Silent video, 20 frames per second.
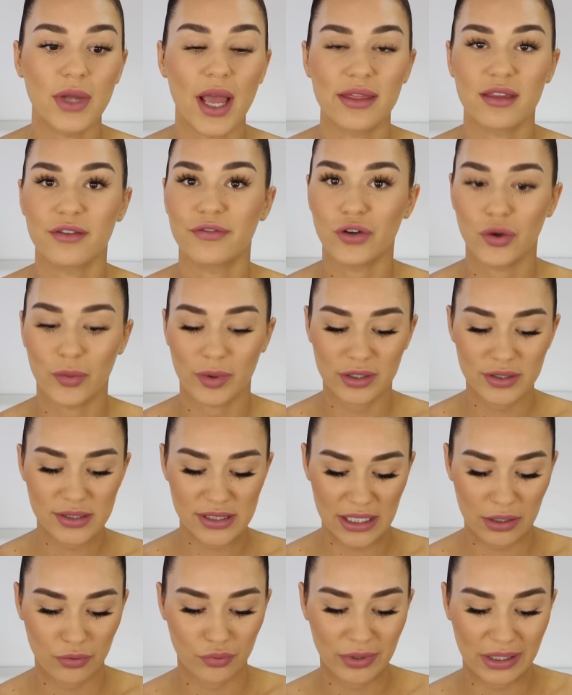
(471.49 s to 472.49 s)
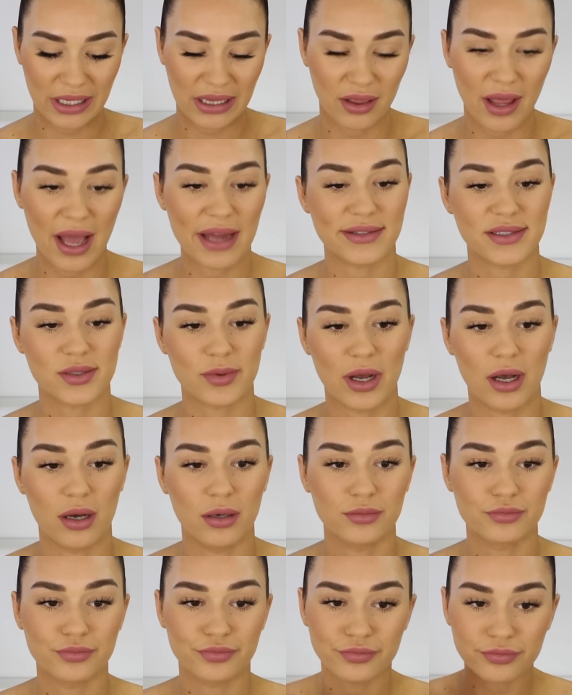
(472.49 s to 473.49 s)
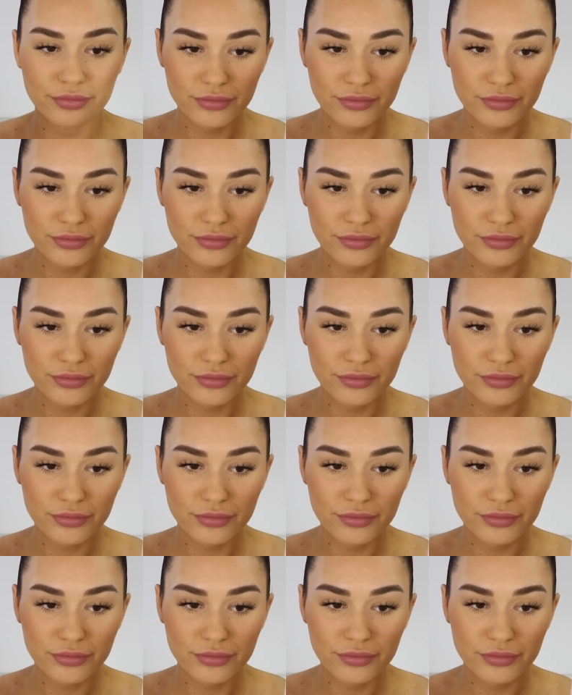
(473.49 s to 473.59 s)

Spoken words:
And the formula is like really light as well.